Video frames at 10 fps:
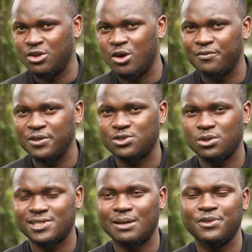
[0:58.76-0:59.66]
are in
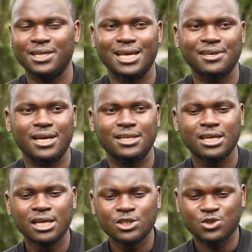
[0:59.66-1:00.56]
office or something like that.
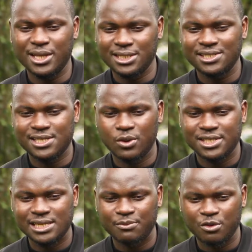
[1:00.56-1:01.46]
So that is the
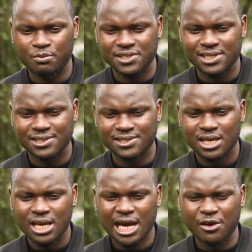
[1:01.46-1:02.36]
WhatsApp for
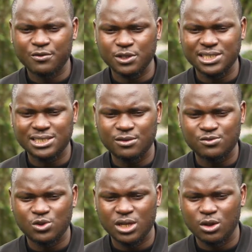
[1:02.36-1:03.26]
business. And of course, it
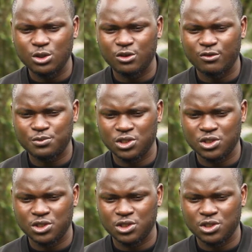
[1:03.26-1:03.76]
gives you a lot of